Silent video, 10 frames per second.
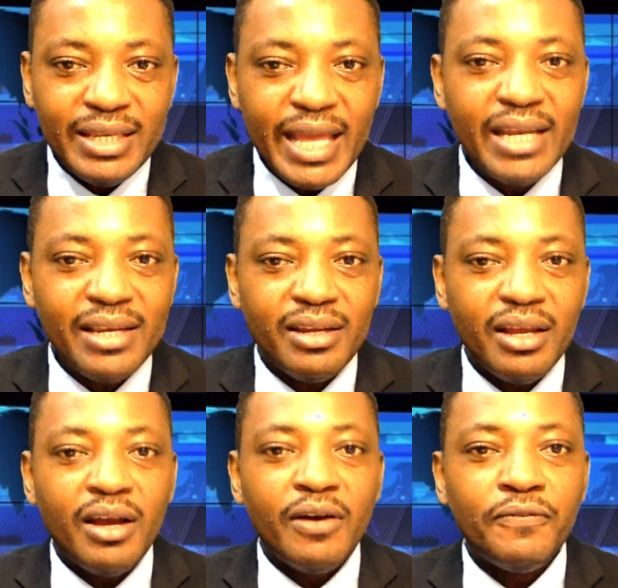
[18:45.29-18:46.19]
then
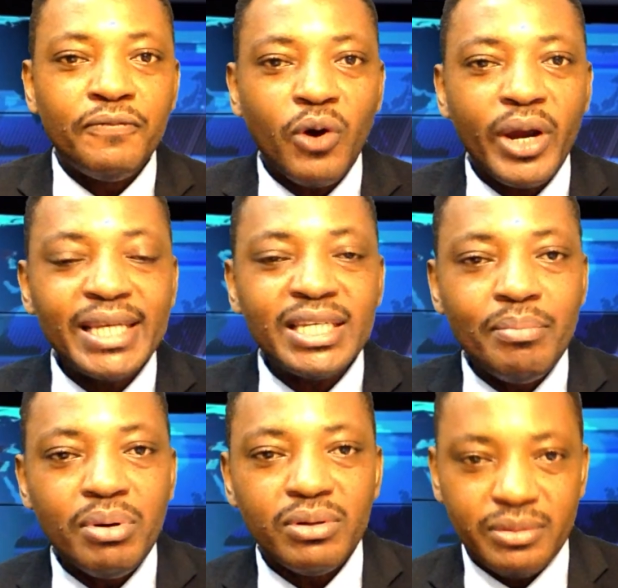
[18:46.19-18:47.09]

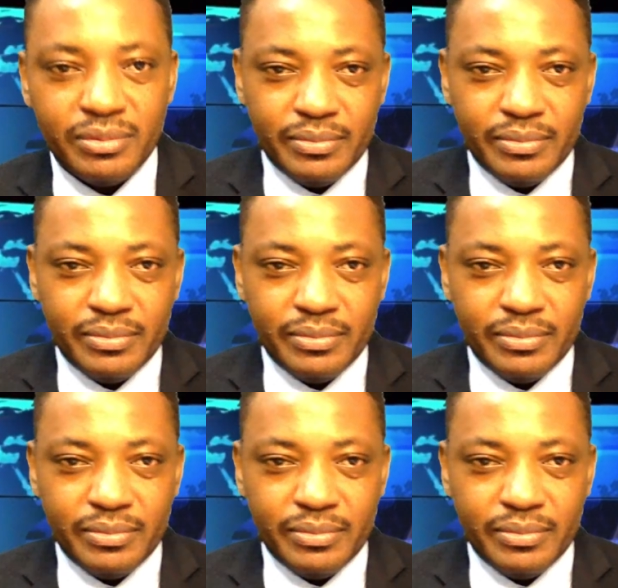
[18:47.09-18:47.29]
forgettable.